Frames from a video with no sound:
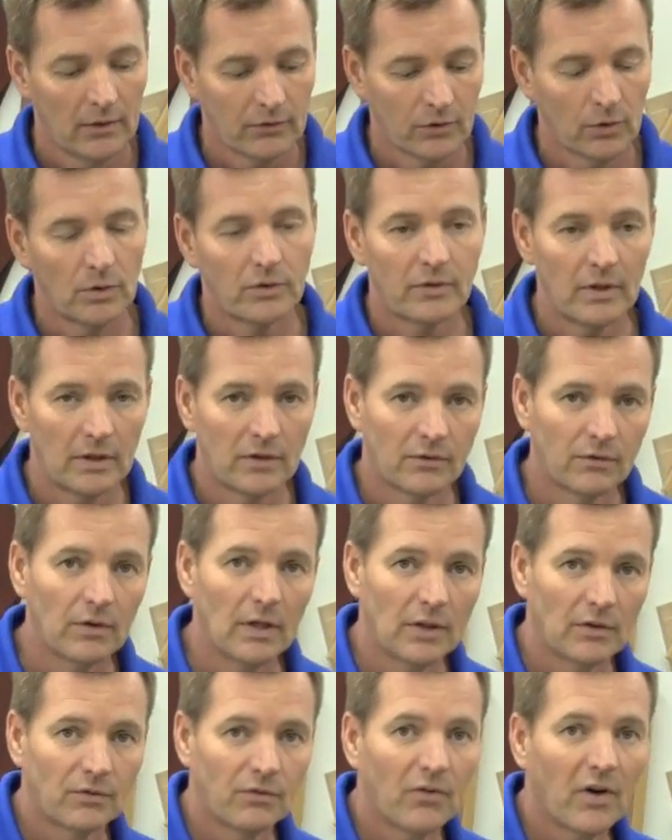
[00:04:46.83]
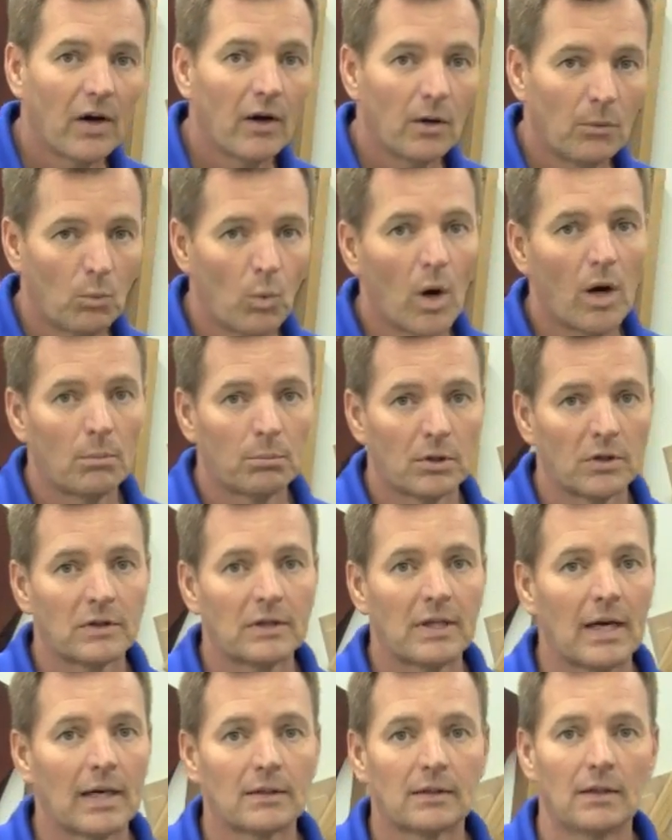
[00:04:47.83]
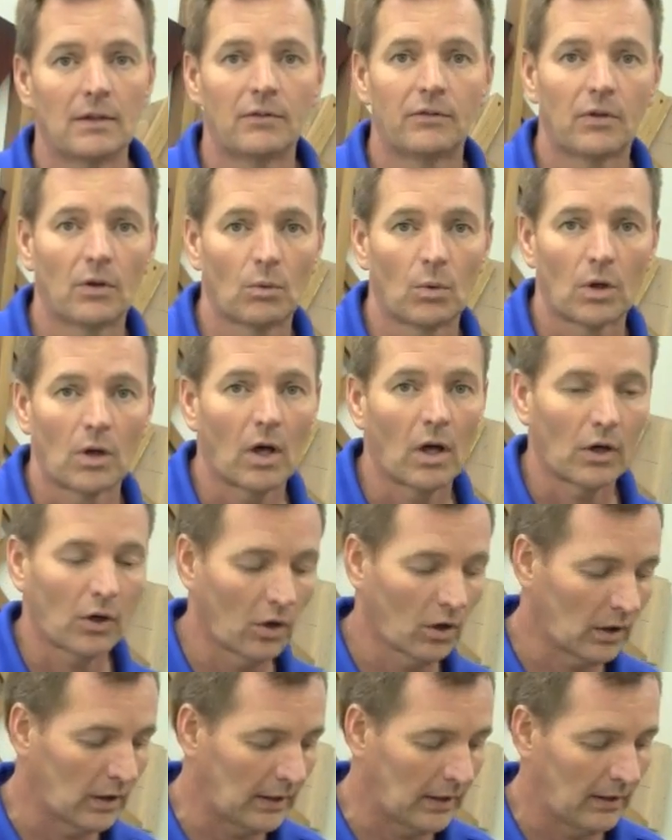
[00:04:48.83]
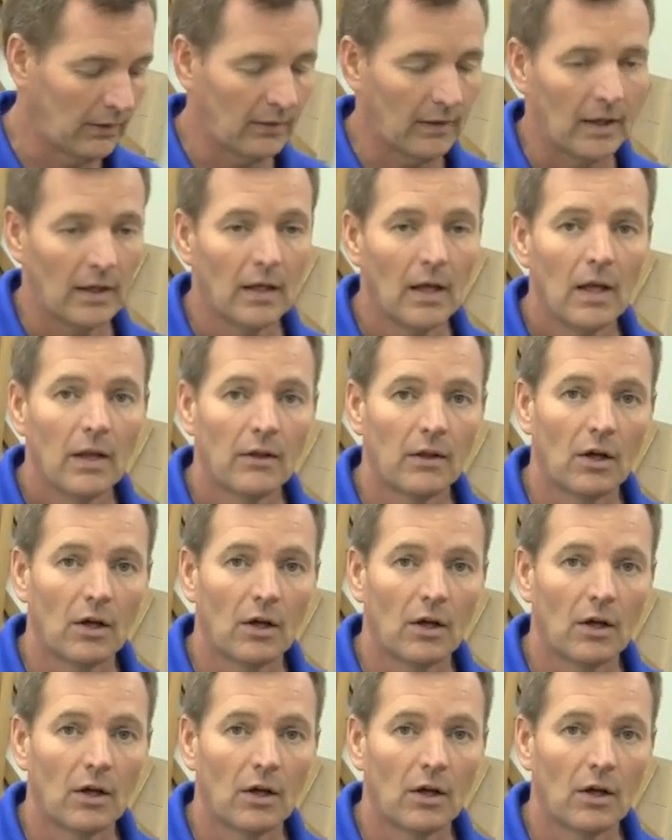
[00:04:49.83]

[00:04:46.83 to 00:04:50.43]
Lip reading: So it's very well protected, so we're not hurting anything.